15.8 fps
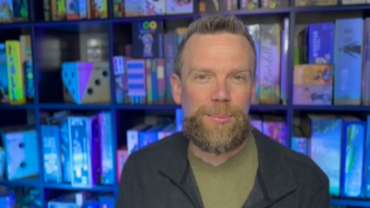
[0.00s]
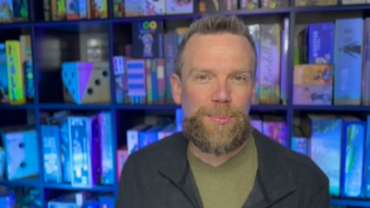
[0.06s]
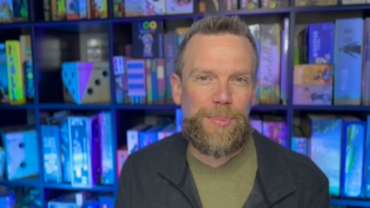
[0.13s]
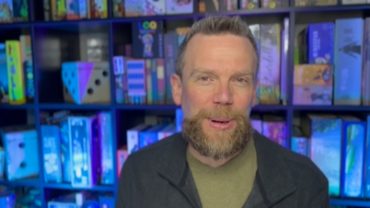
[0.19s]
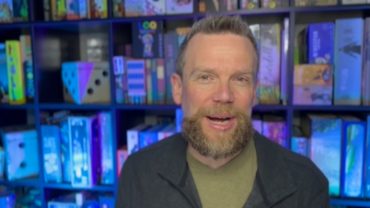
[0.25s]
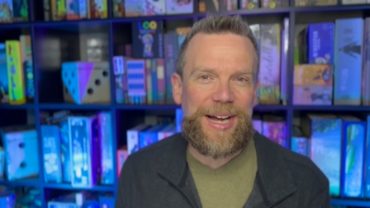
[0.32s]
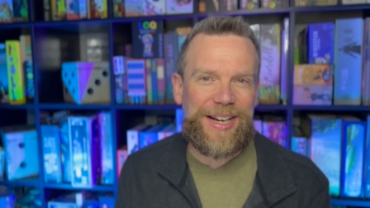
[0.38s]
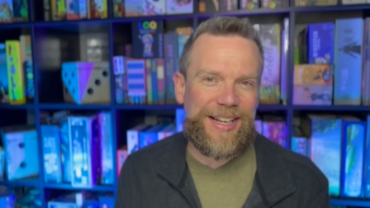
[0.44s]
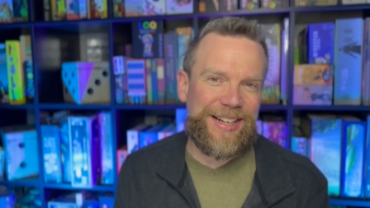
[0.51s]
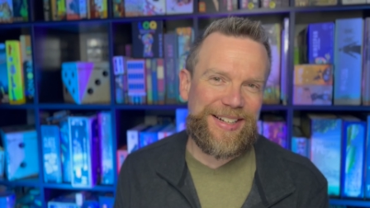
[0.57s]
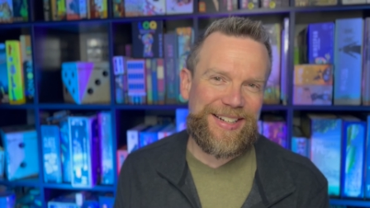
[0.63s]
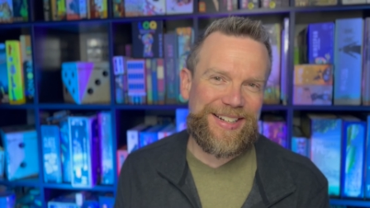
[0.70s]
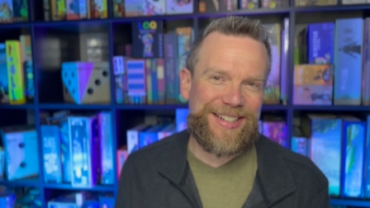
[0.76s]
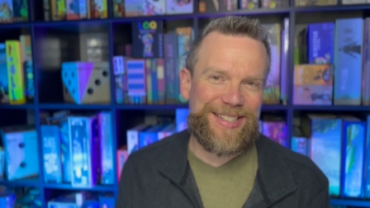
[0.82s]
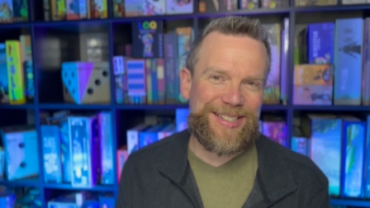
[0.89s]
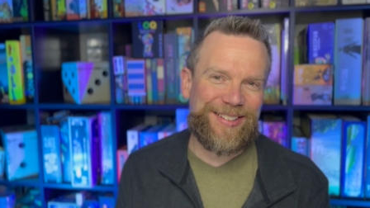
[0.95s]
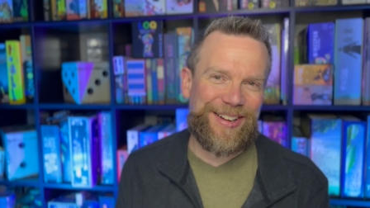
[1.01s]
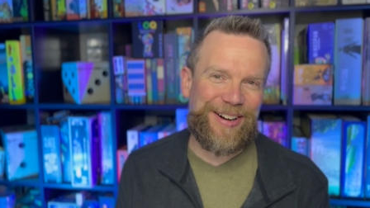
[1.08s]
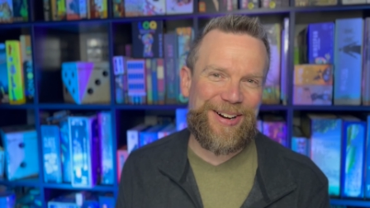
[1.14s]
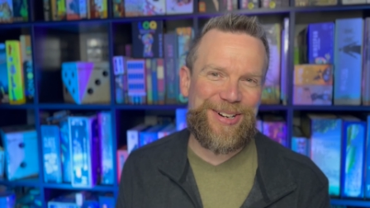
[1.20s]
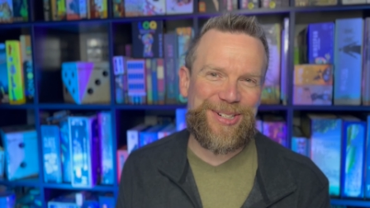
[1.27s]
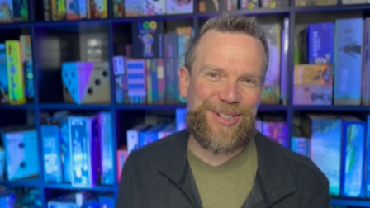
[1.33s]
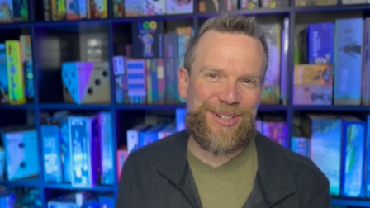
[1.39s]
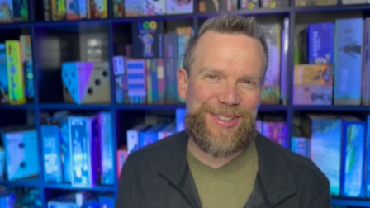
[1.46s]
but it is
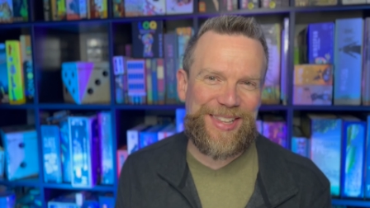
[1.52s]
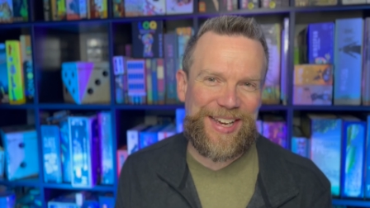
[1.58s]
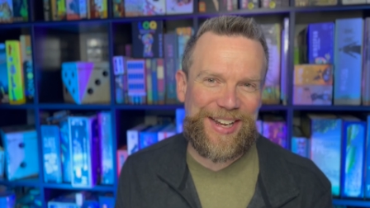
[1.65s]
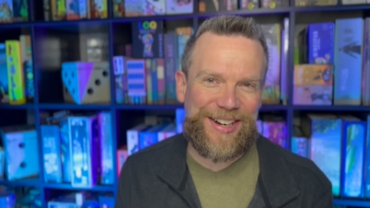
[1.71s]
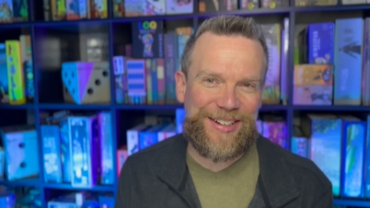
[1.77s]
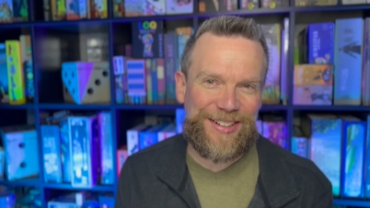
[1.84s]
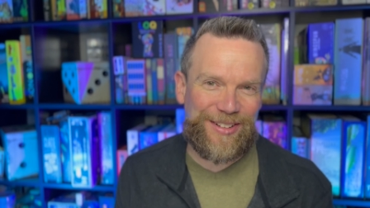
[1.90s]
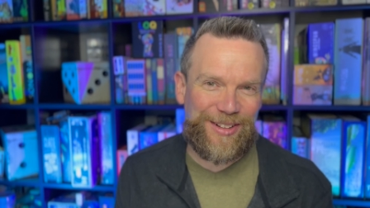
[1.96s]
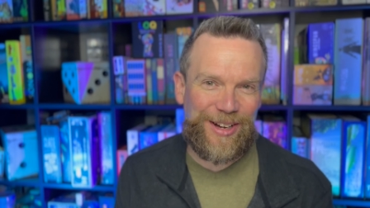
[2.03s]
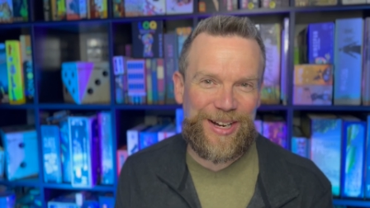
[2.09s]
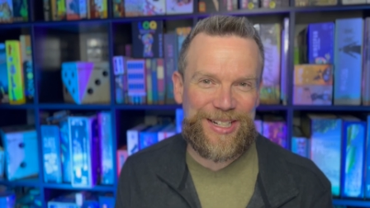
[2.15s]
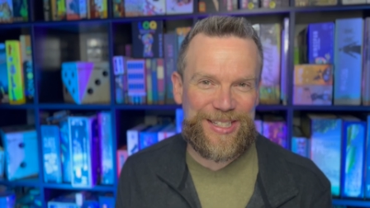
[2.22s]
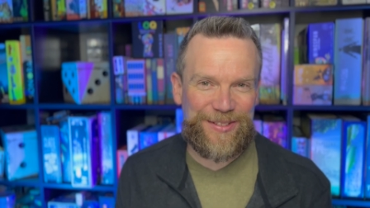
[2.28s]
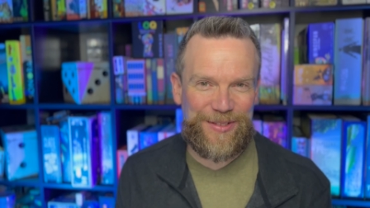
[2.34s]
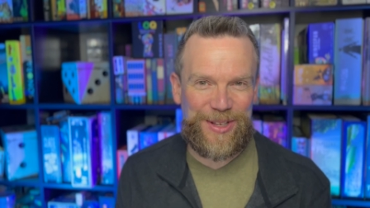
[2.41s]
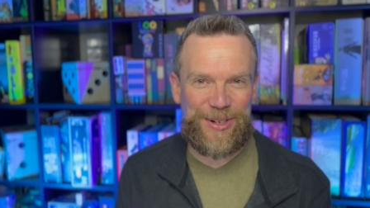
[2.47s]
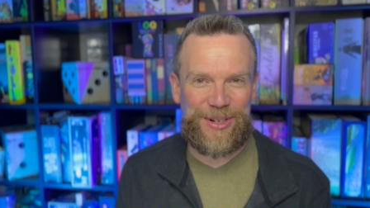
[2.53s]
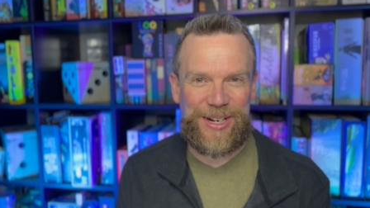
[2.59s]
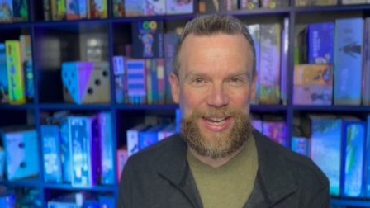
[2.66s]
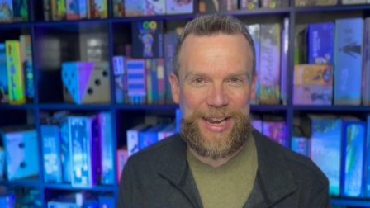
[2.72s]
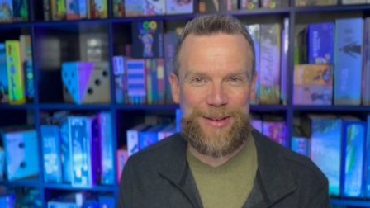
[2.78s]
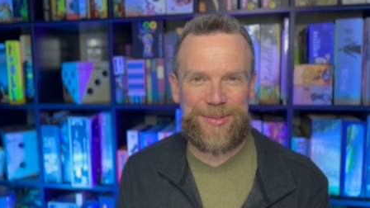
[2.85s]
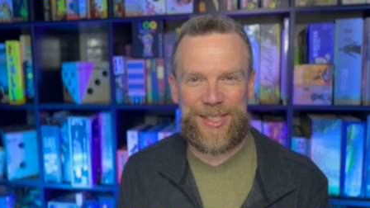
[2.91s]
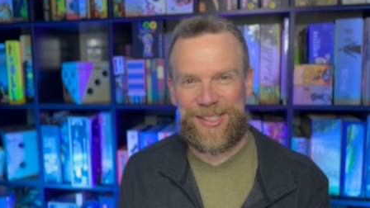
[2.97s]
larger than lots of other
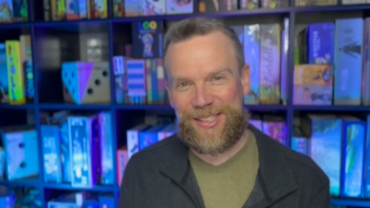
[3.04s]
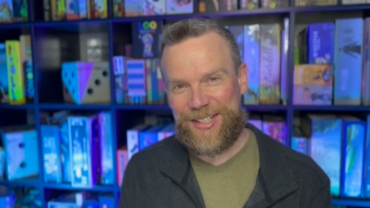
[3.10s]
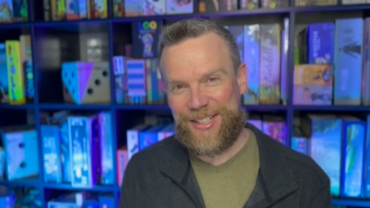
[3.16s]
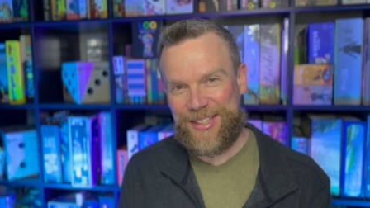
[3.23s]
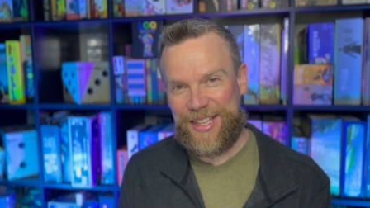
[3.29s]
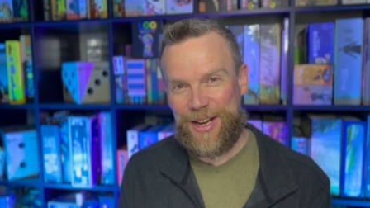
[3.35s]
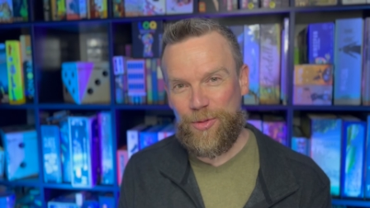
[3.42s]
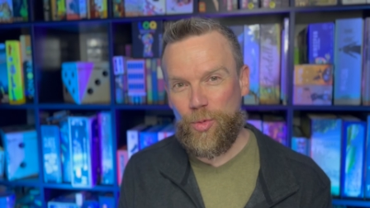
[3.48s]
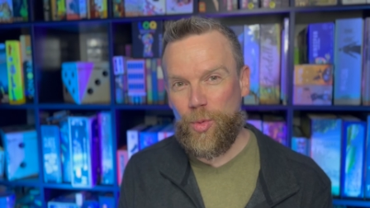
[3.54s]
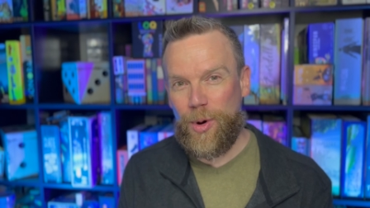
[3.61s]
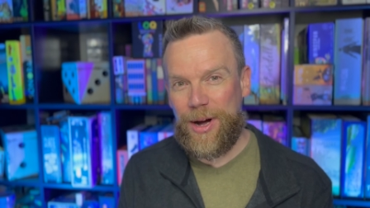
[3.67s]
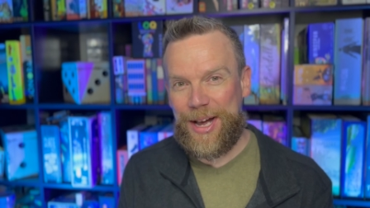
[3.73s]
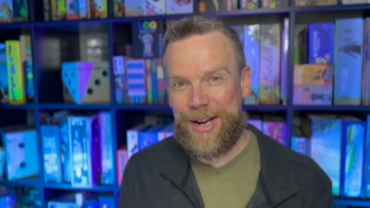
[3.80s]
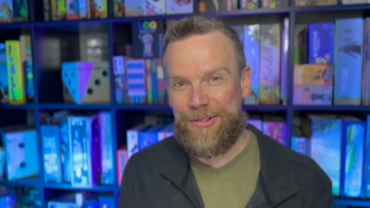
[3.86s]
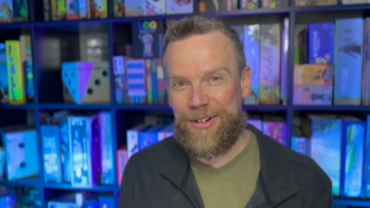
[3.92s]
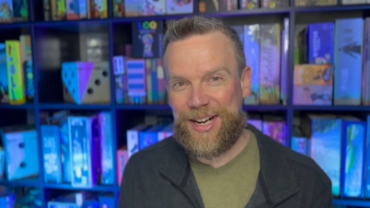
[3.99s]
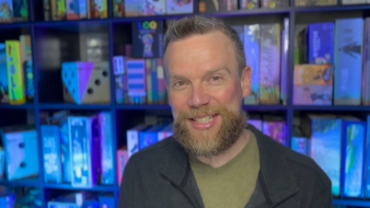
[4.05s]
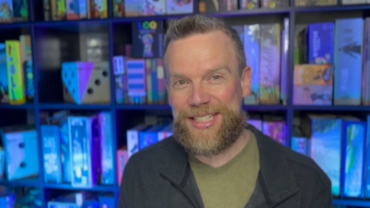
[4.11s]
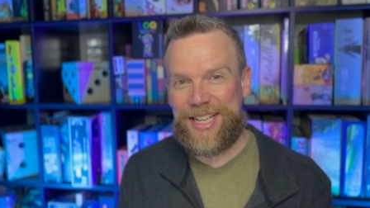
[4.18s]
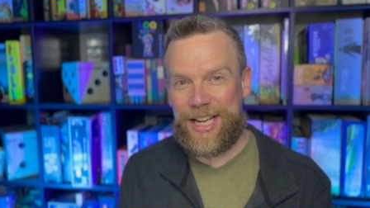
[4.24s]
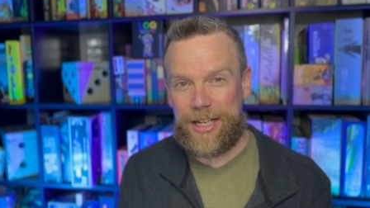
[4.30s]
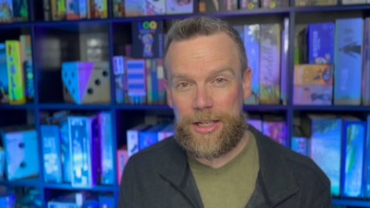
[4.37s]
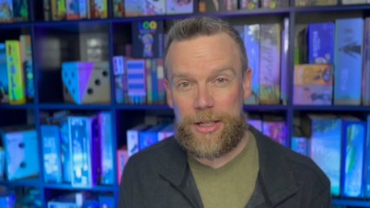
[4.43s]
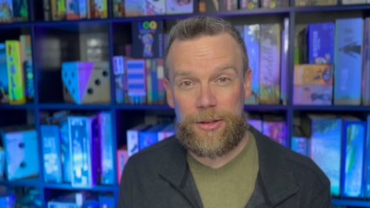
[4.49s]
games. It's got that wide
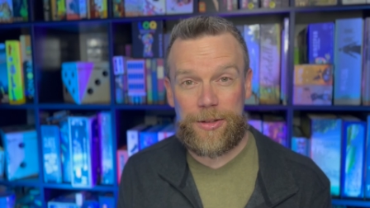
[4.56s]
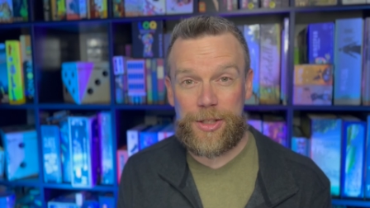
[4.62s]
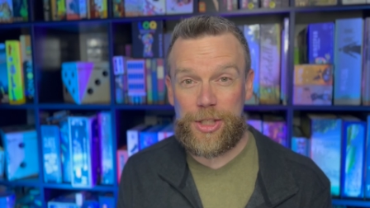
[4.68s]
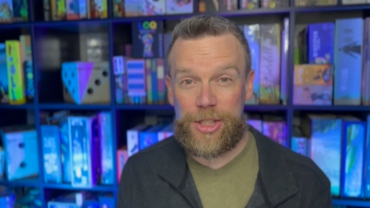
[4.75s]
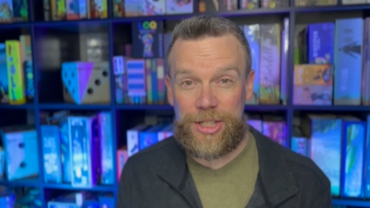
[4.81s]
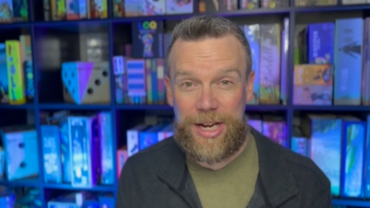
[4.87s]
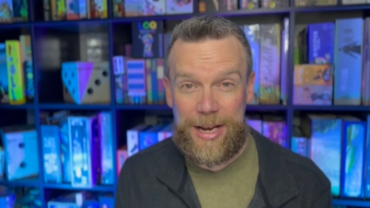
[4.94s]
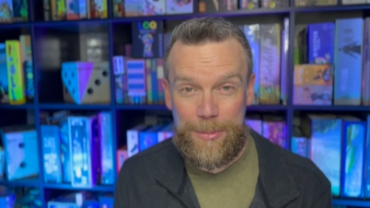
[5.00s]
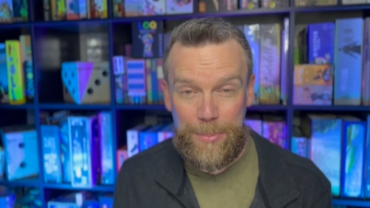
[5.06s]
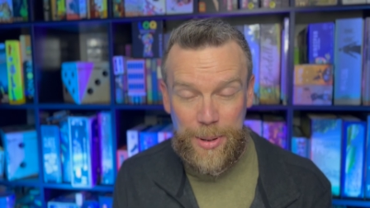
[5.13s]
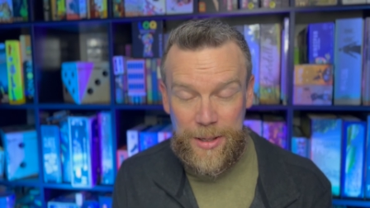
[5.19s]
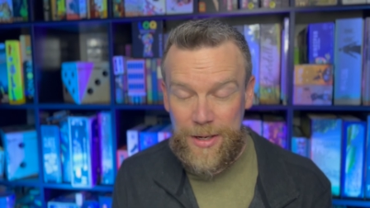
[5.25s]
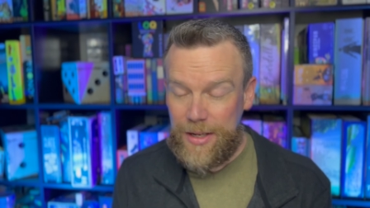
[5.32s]
rectangular shape.